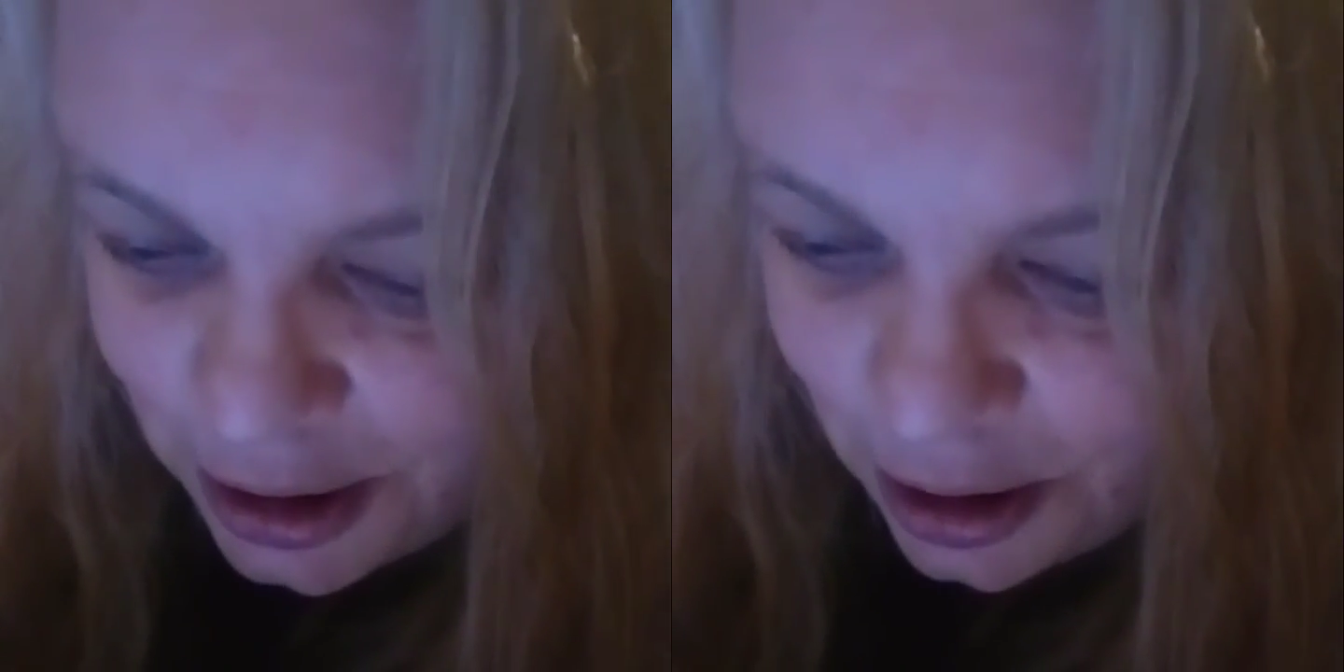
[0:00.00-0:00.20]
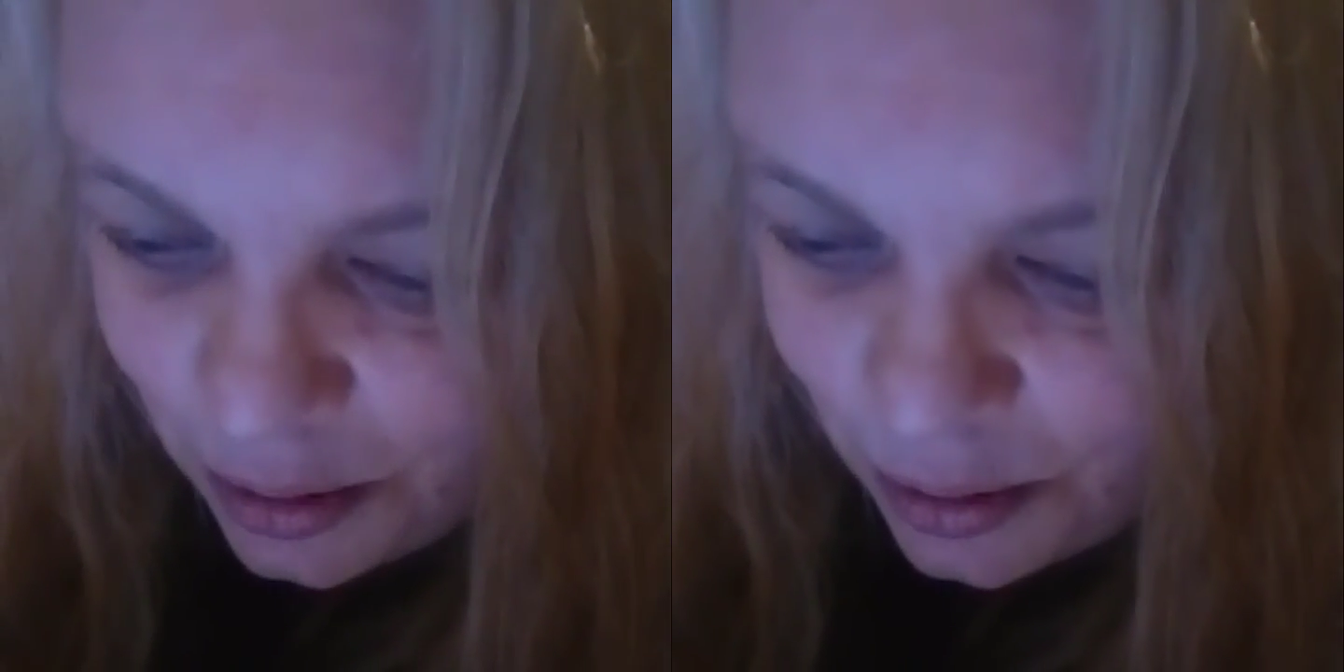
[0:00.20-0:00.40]

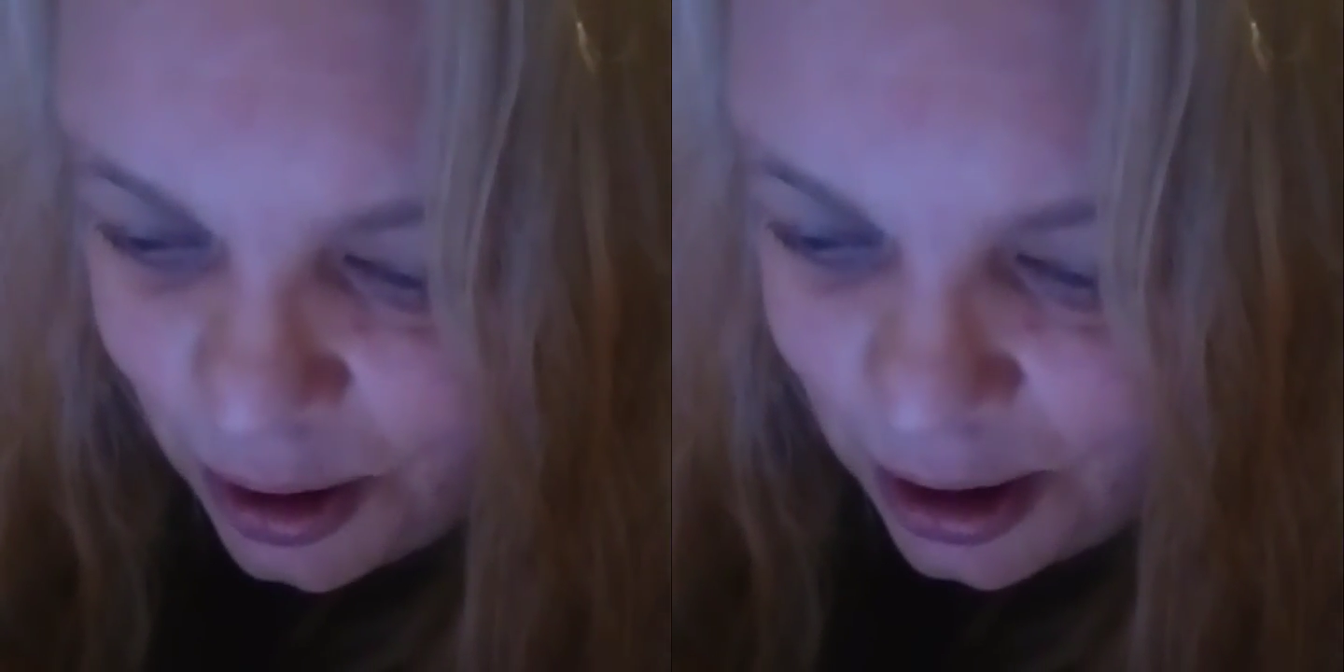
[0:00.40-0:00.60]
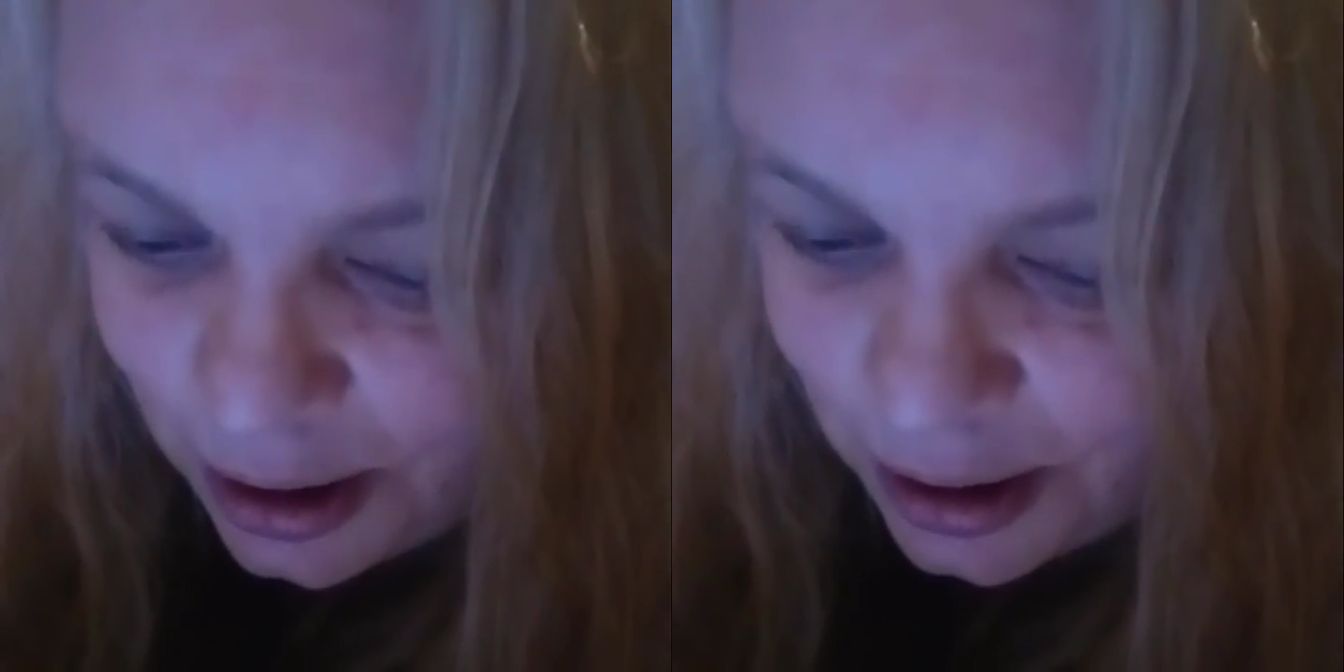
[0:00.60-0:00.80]
know,
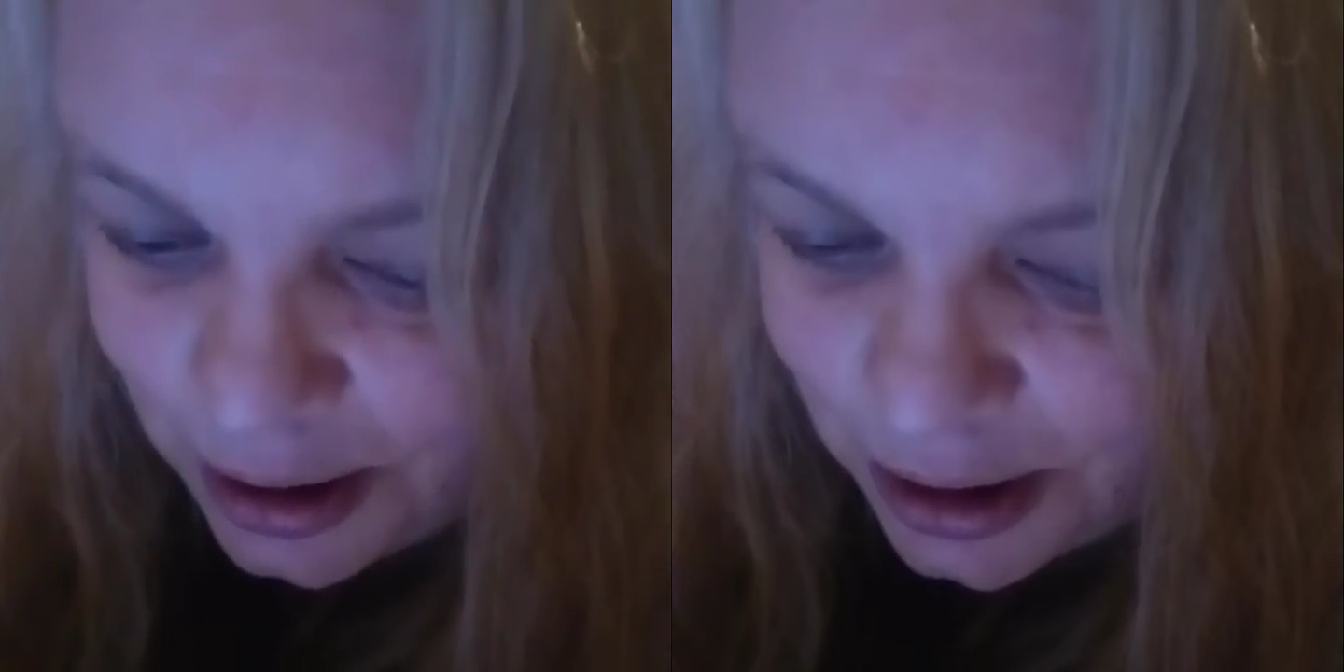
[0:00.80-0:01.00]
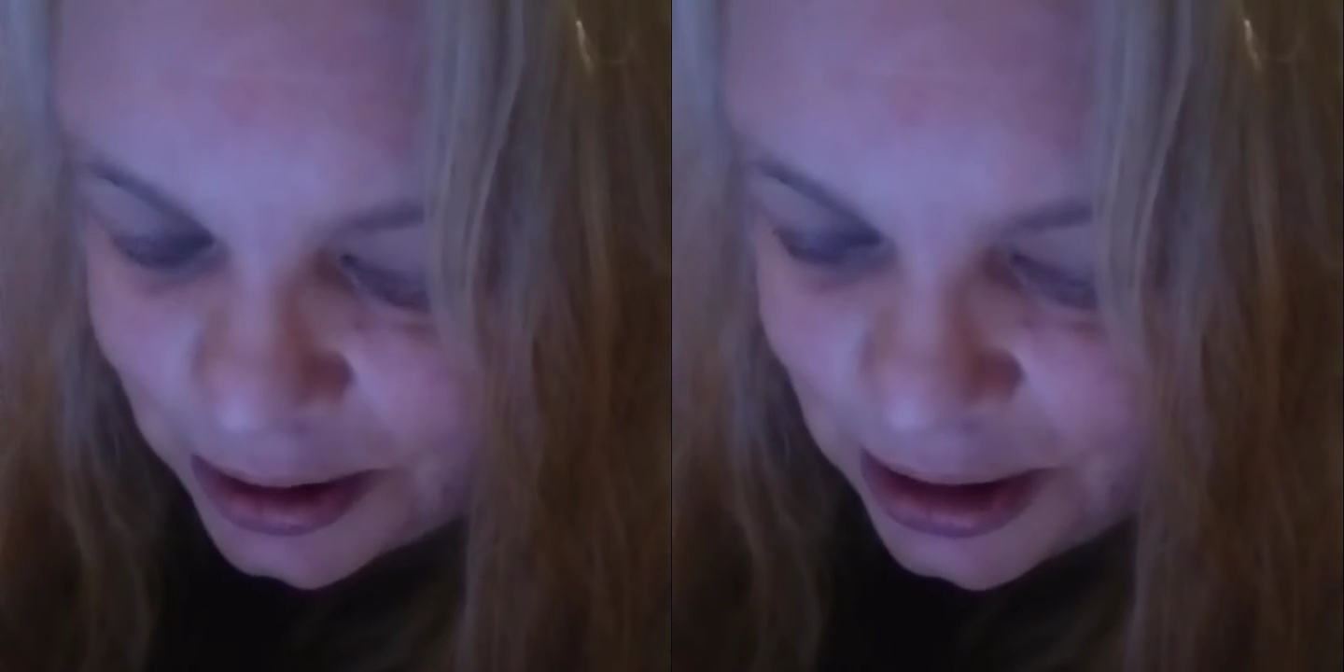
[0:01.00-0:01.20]
uh, it,